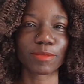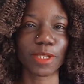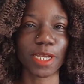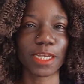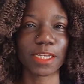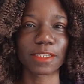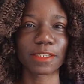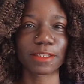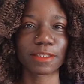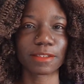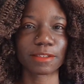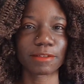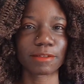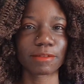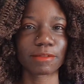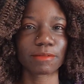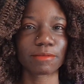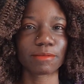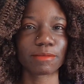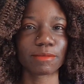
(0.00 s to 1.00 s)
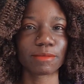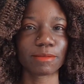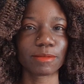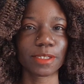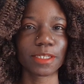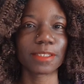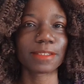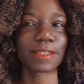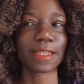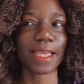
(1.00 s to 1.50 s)

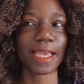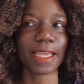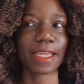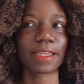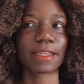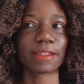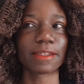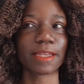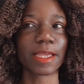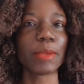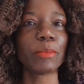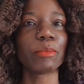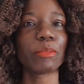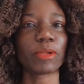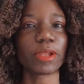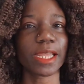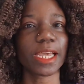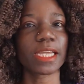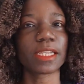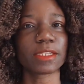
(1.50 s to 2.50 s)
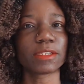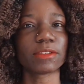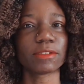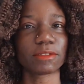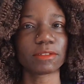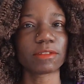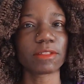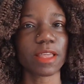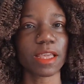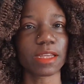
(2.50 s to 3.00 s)
It's like impolite to
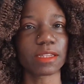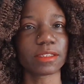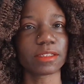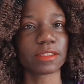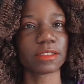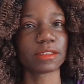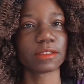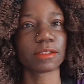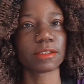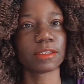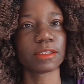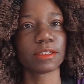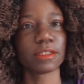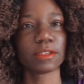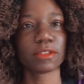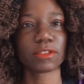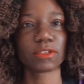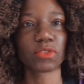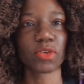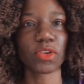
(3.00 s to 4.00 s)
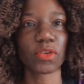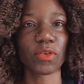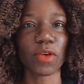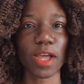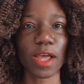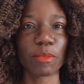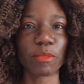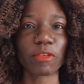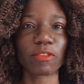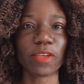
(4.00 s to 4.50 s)
do that. So when you
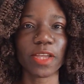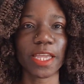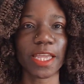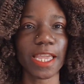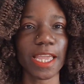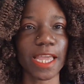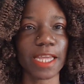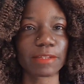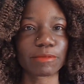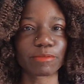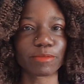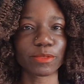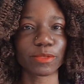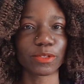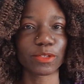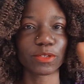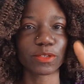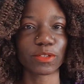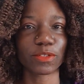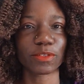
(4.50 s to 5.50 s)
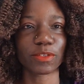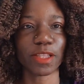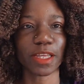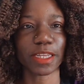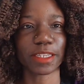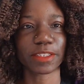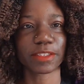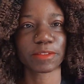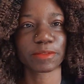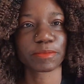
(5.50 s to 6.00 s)
come over here, don't do
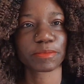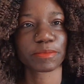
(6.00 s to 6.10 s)
that.